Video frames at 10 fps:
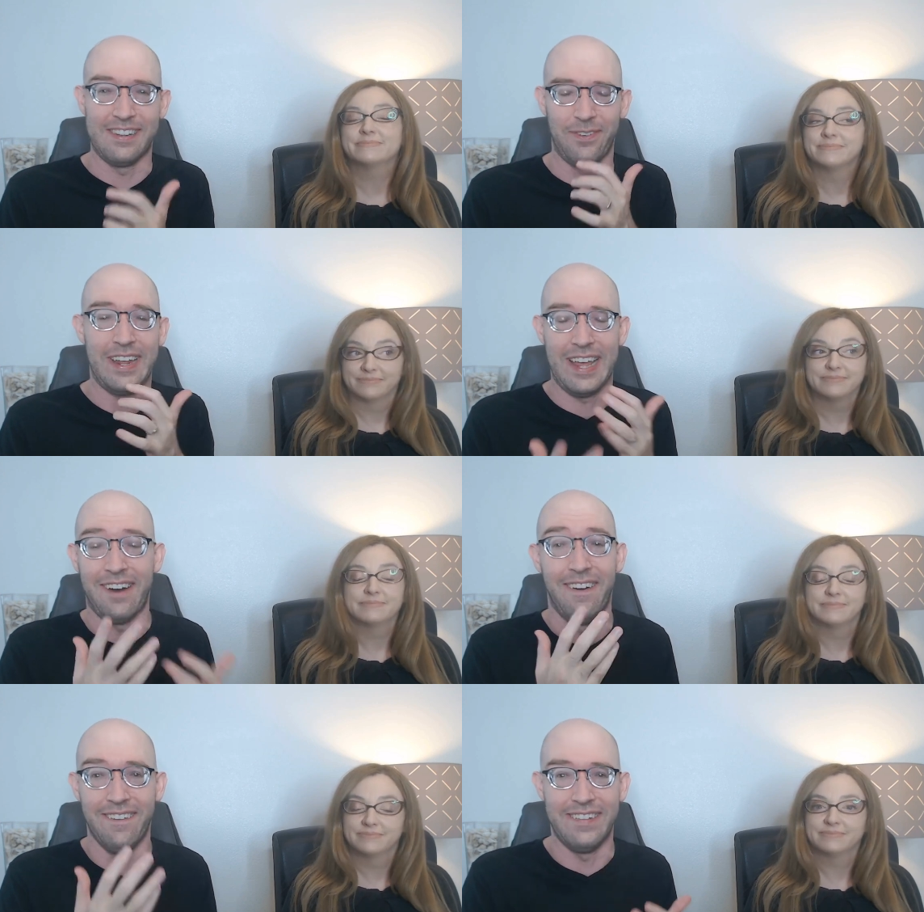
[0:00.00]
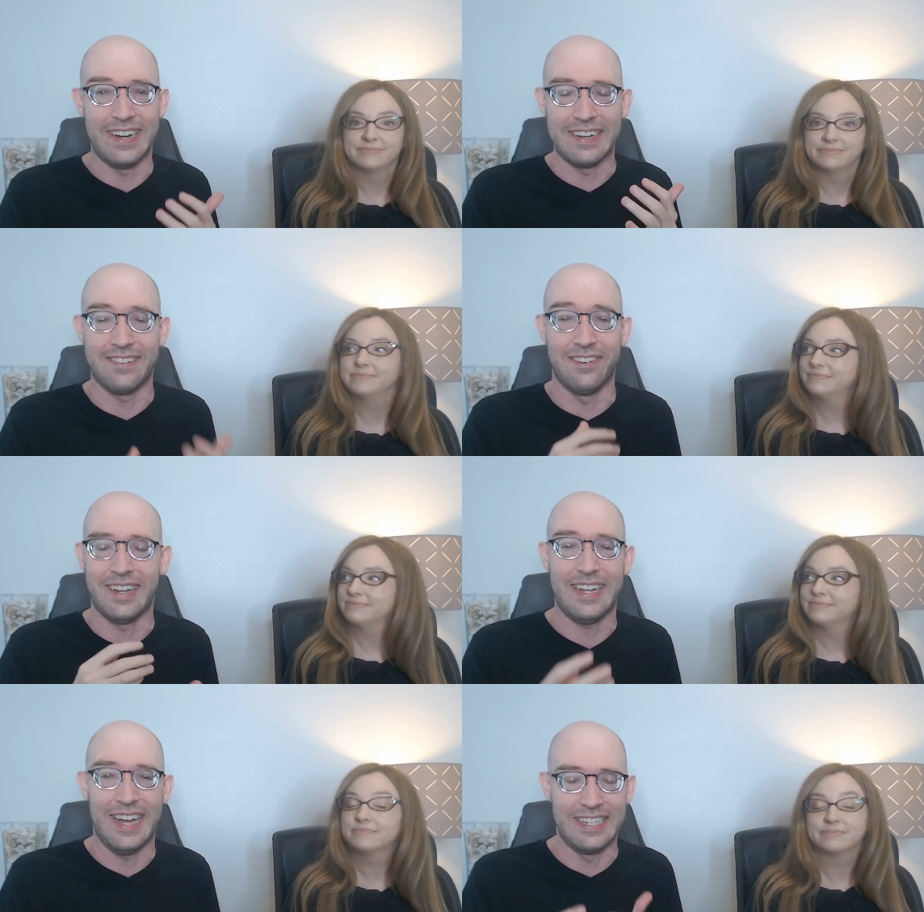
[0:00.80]
Speaker 1: we had already sort of
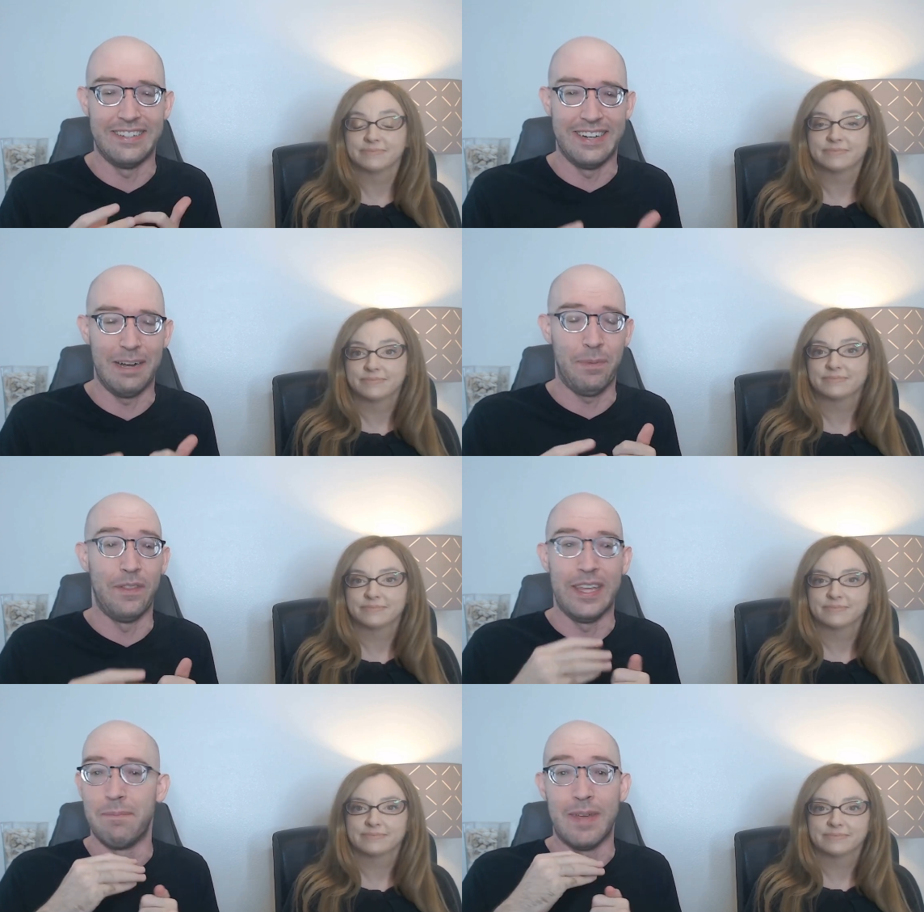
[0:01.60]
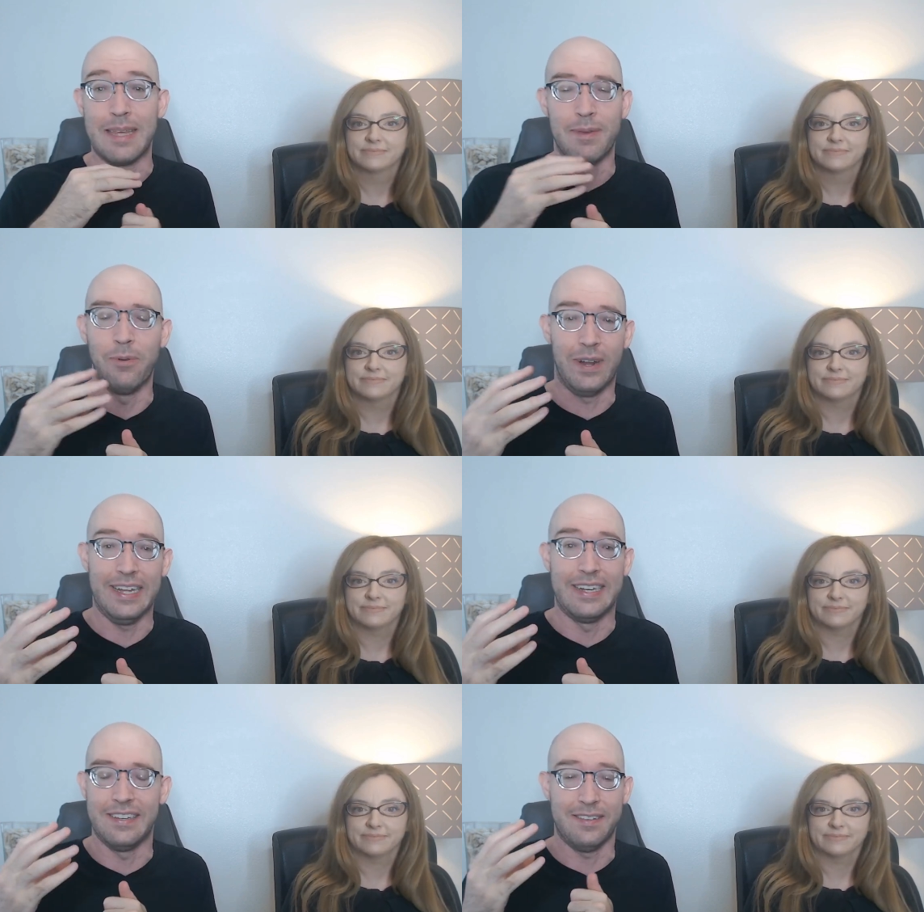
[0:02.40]
conjured up, and then maybe we'll get
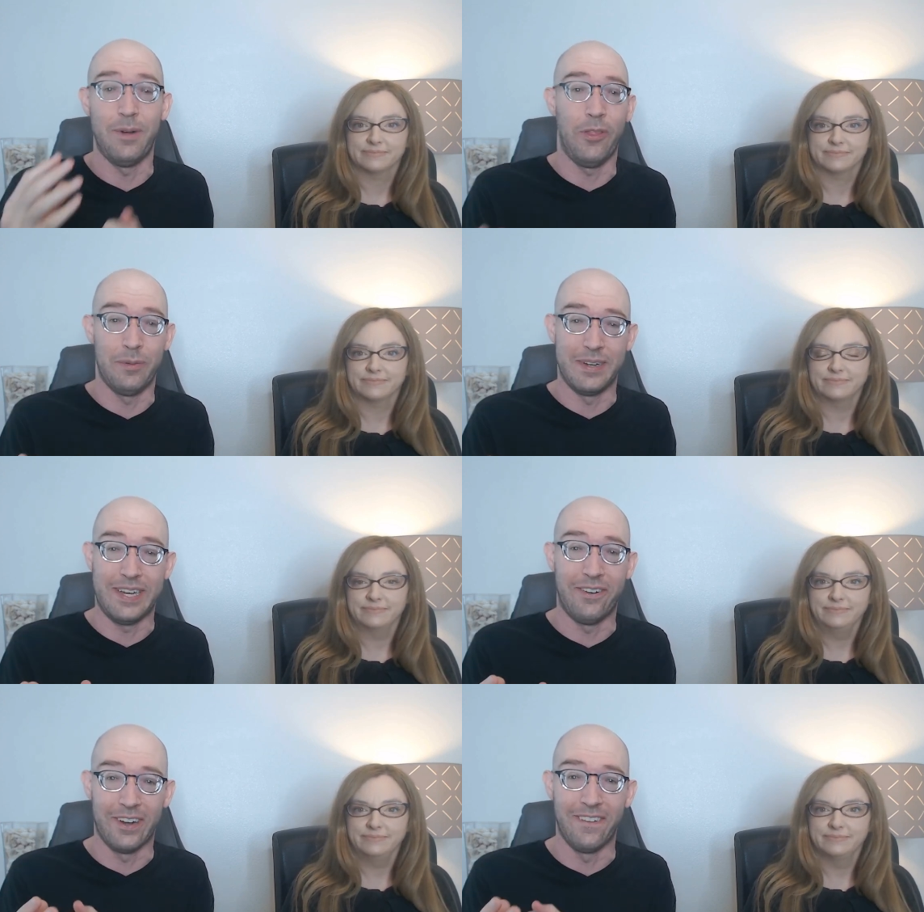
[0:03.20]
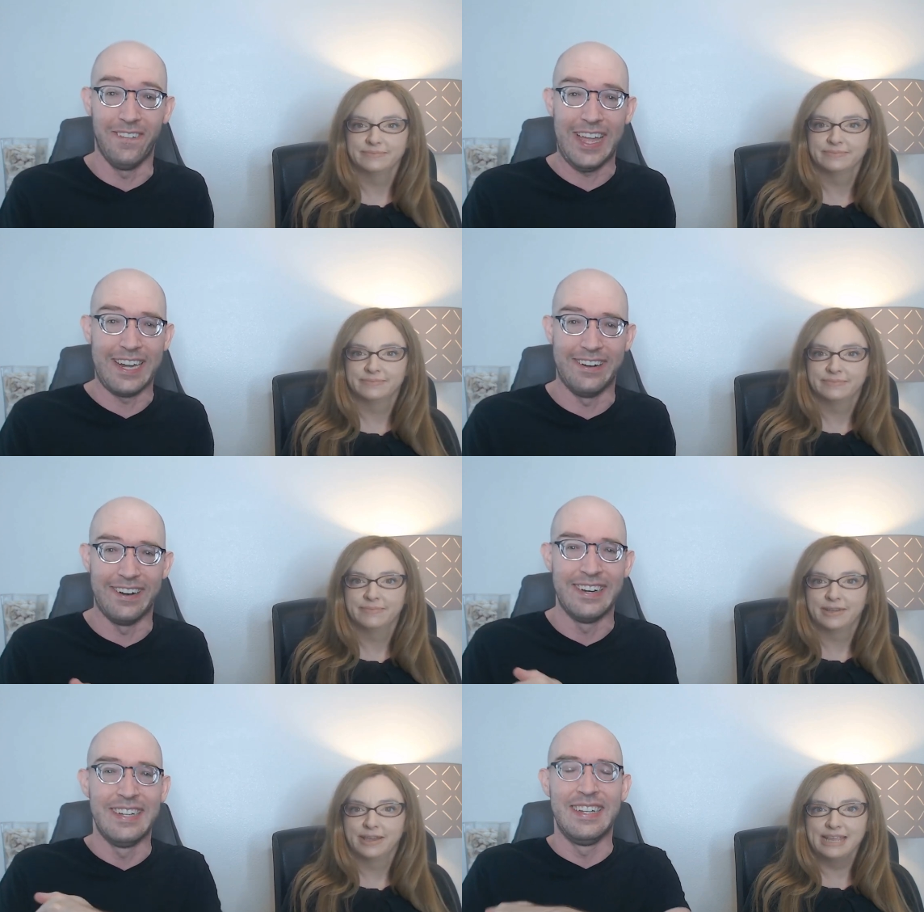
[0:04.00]
into some other material
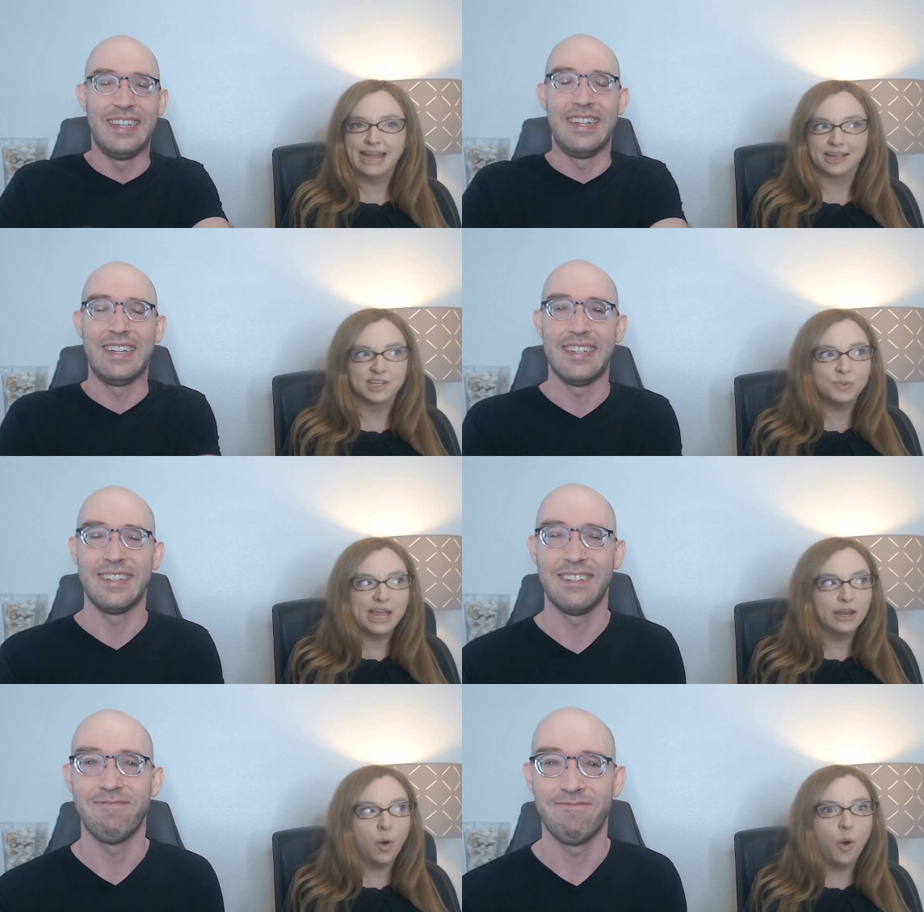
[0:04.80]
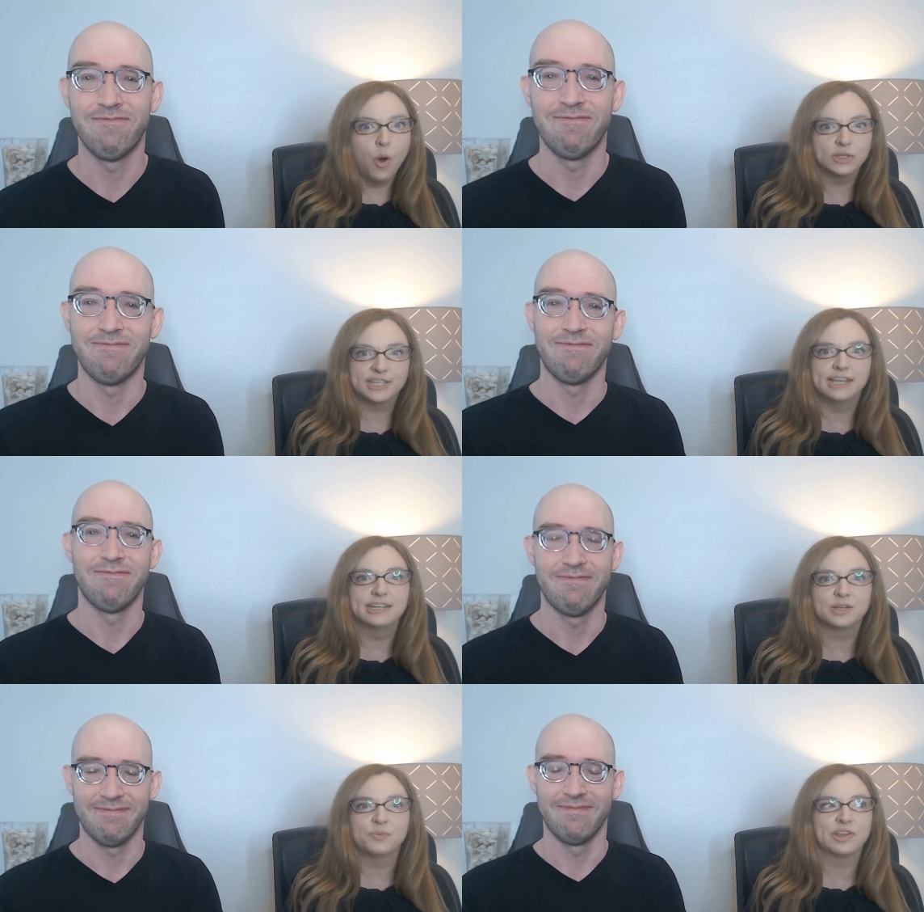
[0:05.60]
later.
Speaker 2: Yeah, because we had a whole
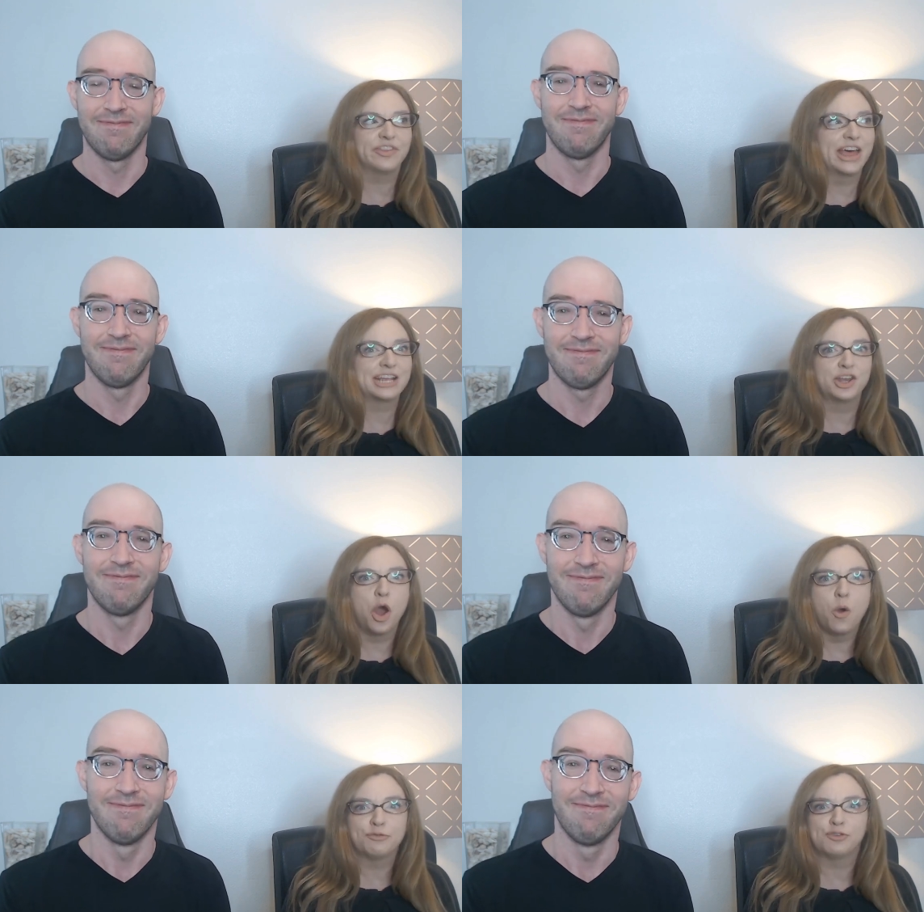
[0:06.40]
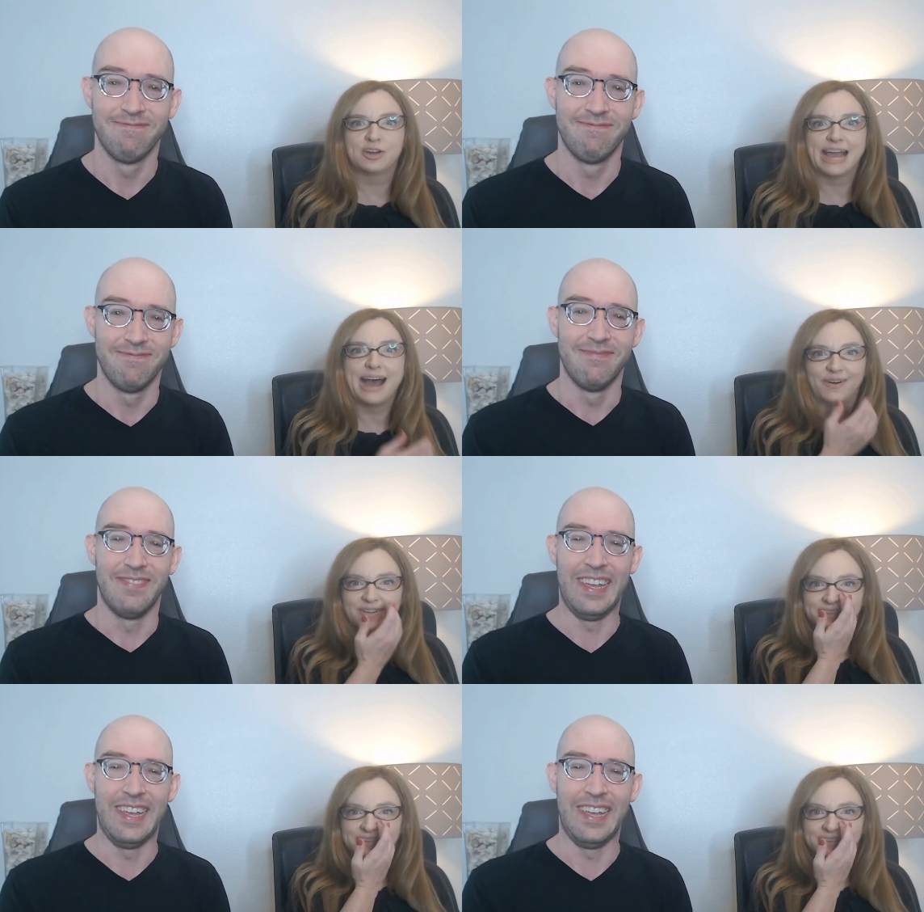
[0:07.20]
season with like no Fornell.